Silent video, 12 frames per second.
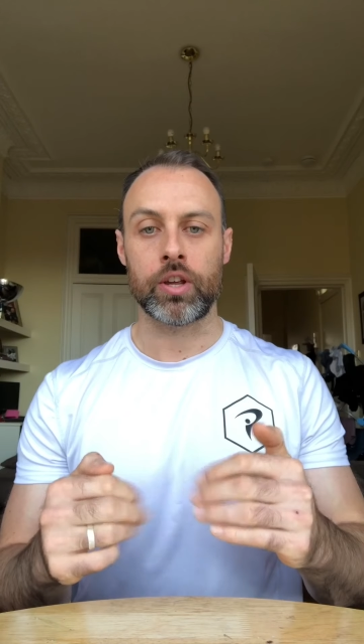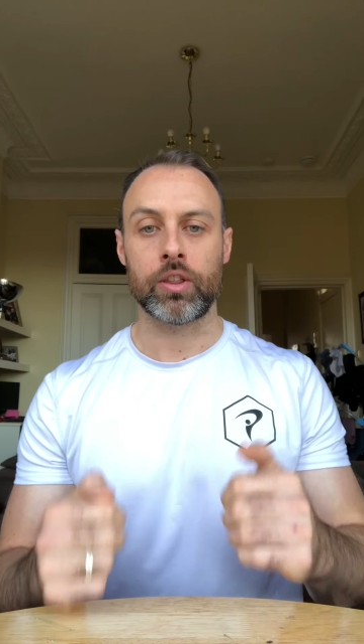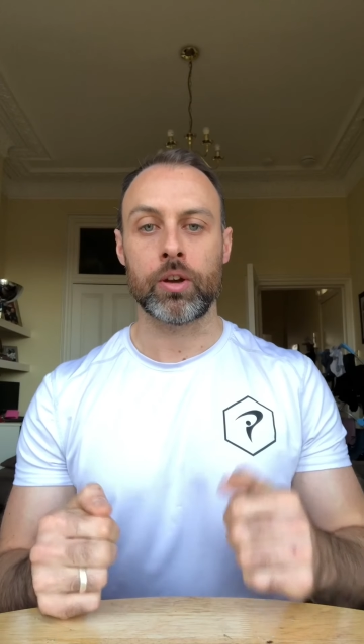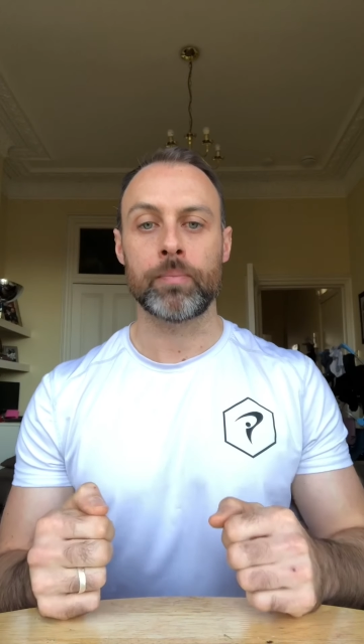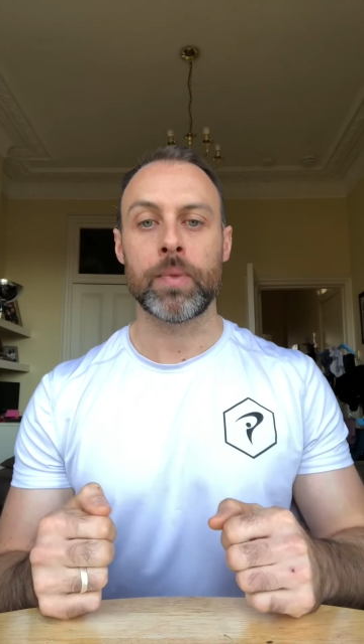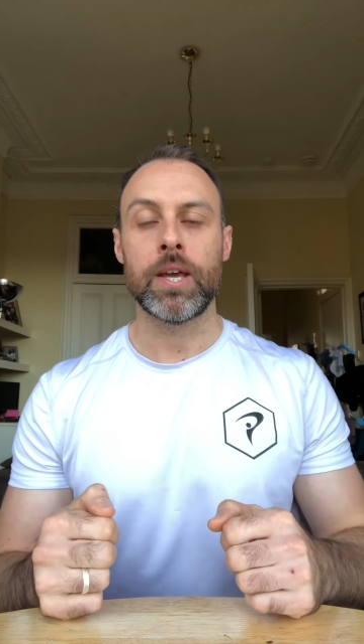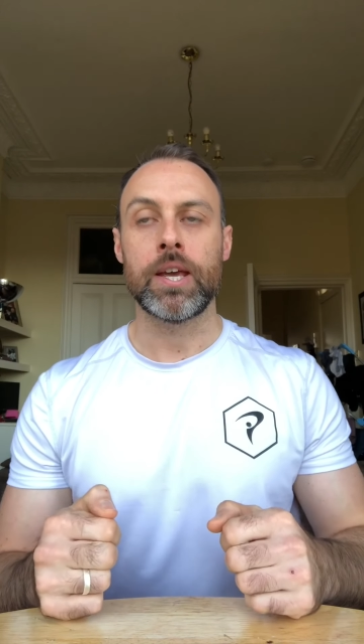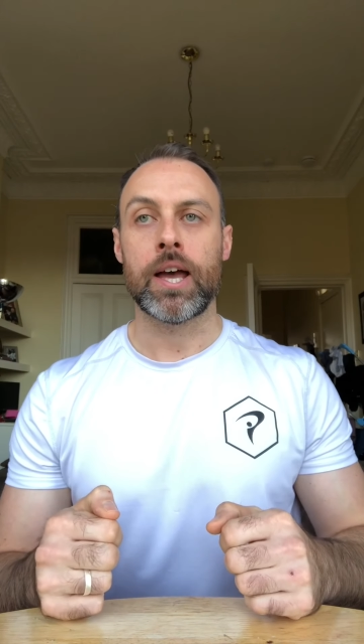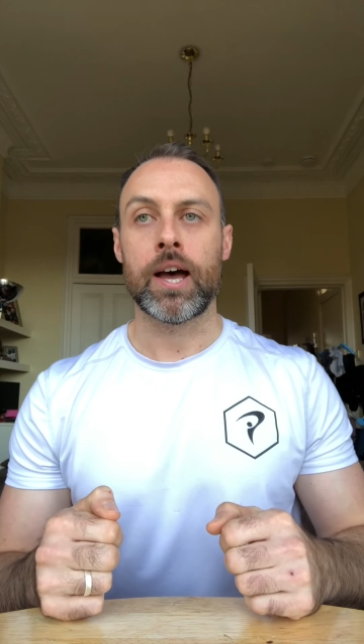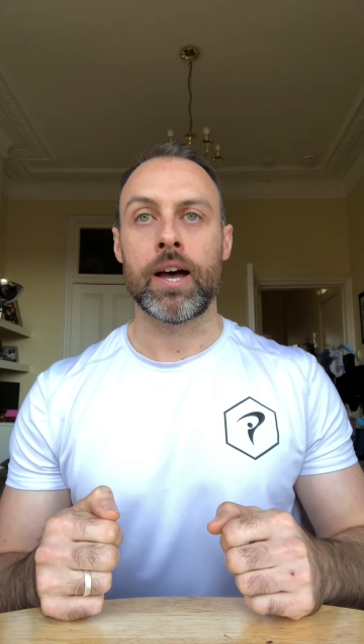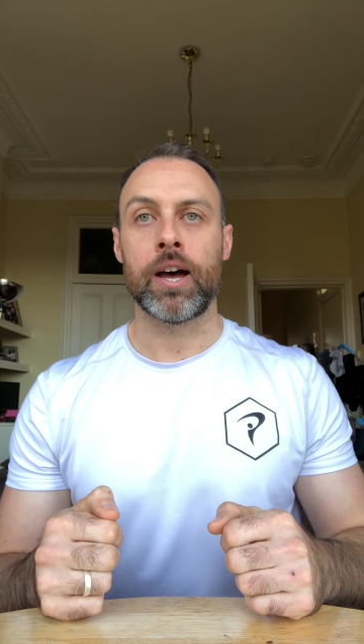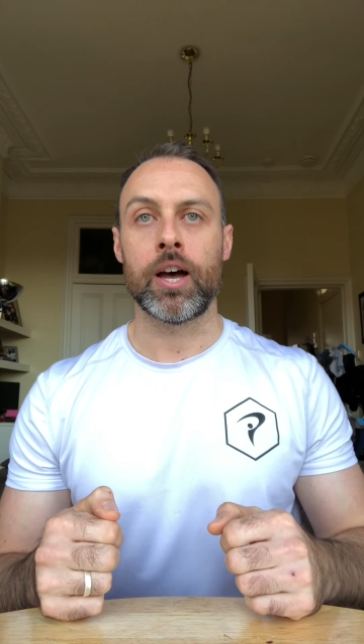them,
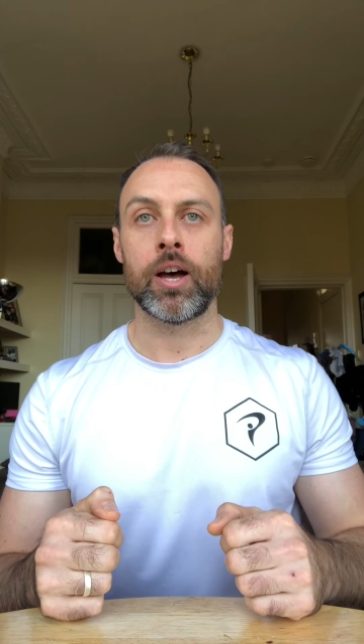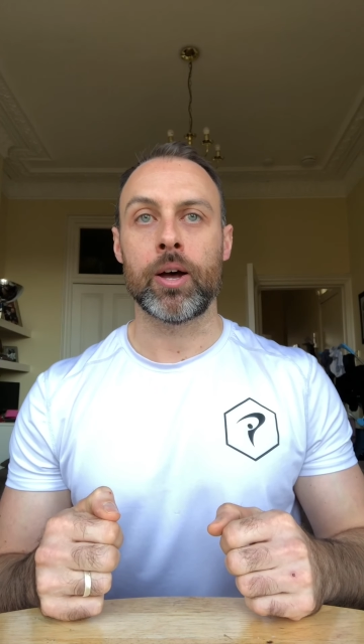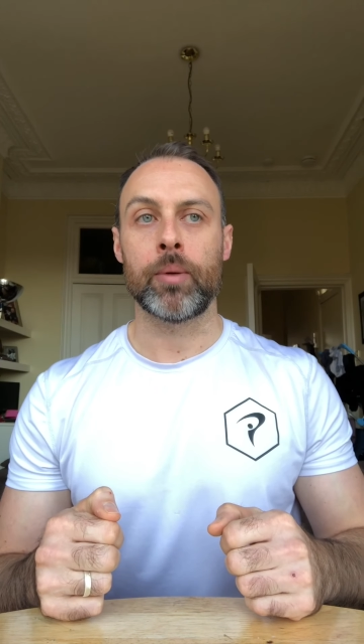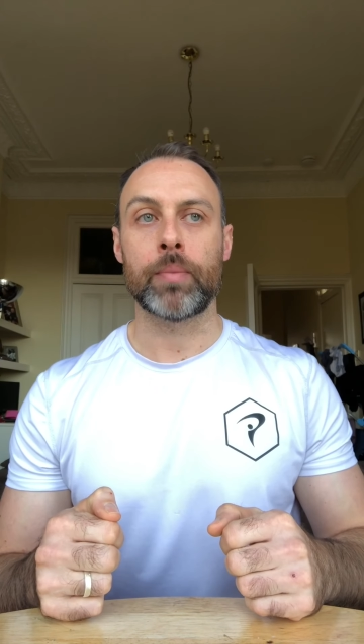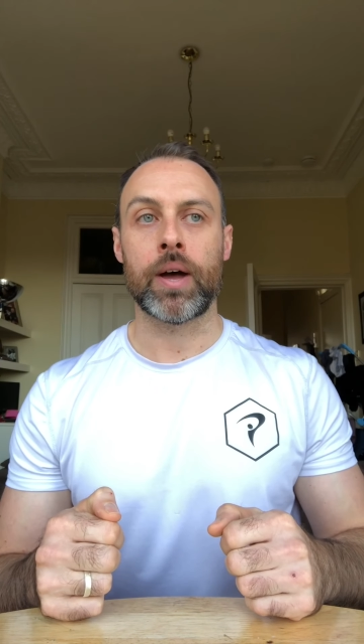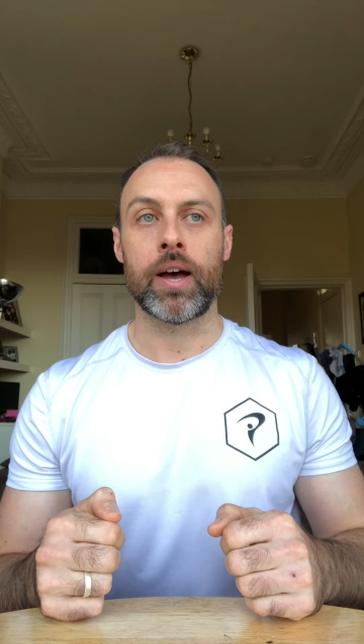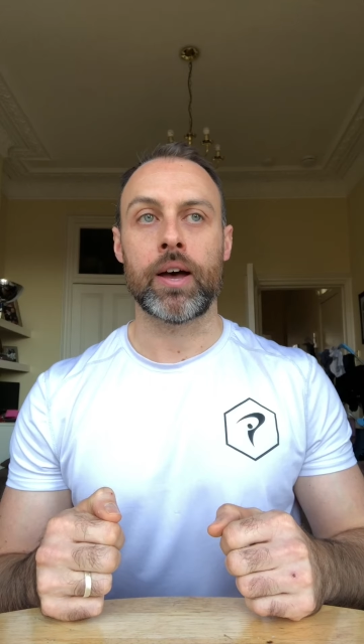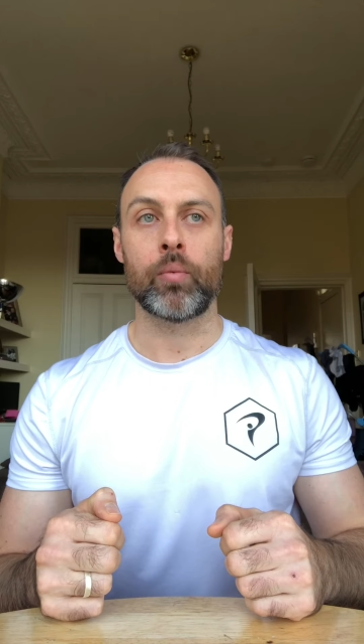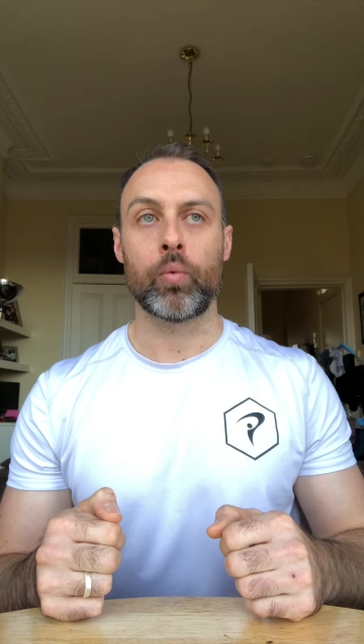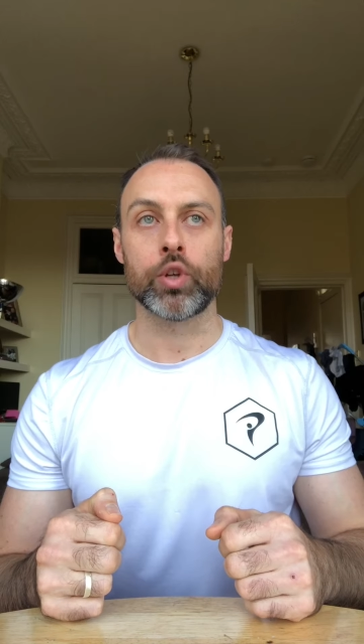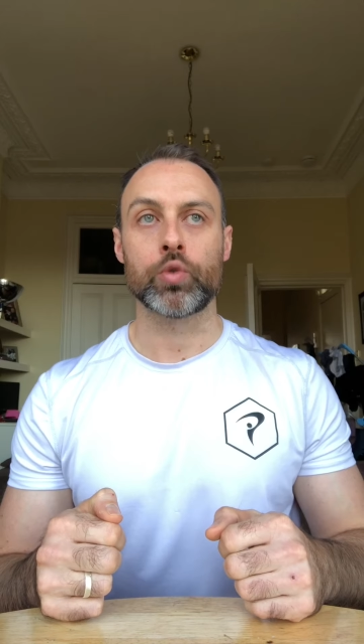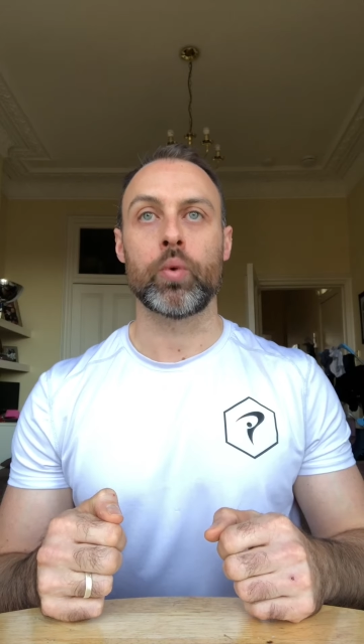
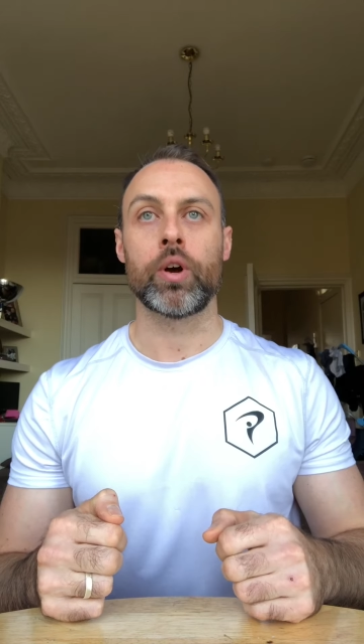which